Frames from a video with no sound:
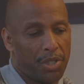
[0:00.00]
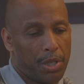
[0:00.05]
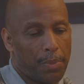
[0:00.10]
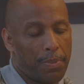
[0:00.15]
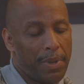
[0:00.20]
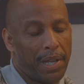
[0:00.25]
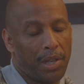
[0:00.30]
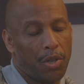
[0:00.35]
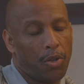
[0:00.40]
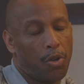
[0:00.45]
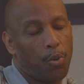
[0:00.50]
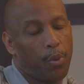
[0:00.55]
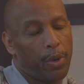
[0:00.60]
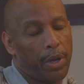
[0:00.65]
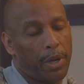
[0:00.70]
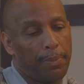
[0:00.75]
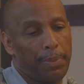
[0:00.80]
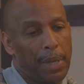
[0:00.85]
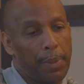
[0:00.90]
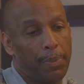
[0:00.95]
depending on
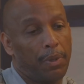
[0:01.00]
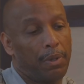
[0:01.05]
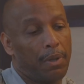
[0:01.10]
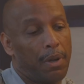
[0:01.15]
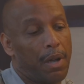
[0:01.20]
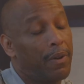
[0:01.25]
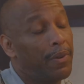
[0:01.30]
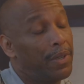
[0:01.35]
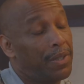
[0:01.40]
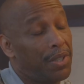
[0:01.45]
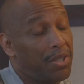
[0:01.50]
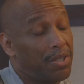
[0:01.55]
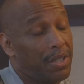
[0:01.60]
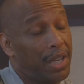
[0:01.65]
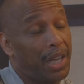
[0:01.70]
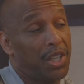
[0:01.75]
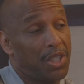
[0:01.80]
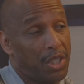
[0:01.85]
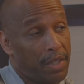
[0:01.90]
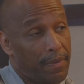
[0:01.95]
where people are in the
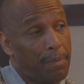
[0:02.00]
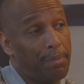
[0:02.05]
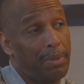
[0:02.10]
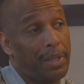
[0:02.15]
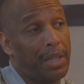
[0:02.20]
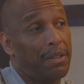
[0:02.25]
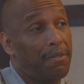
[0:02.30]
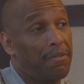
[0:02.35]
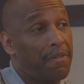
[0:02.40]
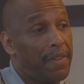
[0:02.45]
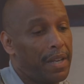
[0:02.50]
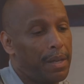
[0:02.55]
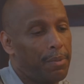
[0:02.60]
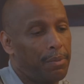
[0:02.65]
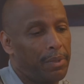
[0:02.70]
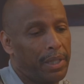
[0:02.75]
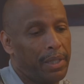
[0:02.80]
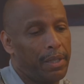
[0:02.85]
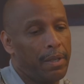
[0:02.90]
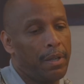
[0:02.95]
stages of a blended
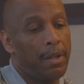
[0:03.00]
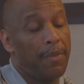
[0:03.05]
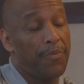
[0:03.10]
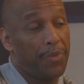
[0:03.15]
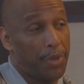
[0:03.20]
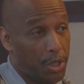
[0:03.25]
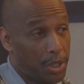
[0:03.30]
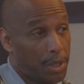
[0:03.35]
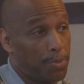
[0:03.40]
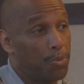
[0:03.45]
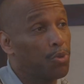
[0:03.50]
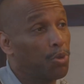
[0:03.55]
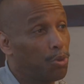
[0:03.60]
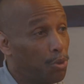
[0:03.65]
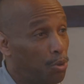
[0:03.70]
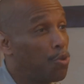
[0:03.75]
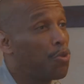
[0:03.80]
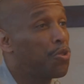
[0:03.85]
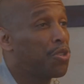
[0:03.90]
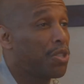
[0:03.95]
family, there's some
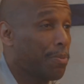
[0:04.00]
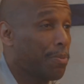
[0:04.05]
truths